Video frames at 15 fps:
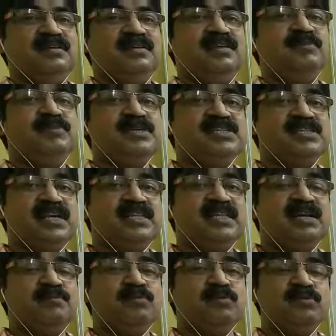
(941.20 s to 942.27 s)
if we say
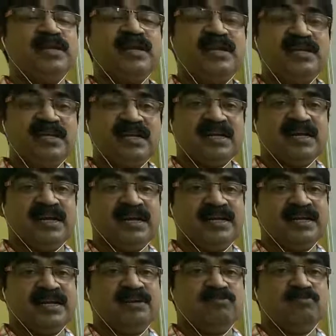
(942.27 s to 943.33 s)
that both are
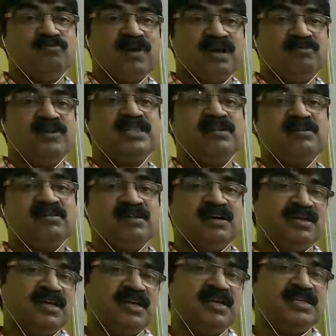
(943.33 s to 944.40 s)
interconnected, one without the
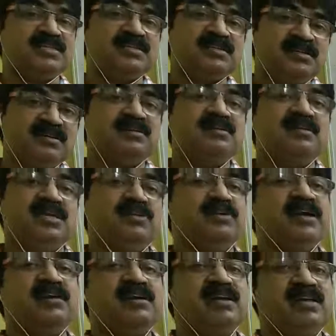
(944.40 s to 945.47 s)
other is, you
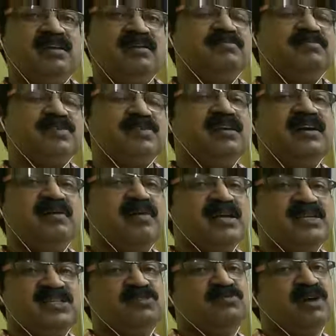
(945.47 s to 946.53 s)
cannot, cannot
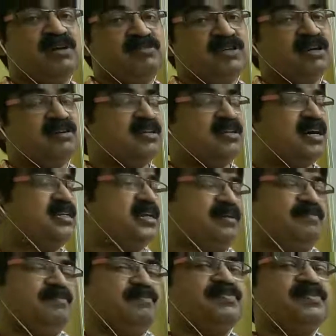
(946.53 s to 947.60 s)
imagine one without the
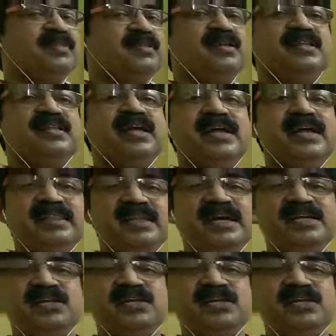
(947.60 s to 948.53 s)
other. Then in that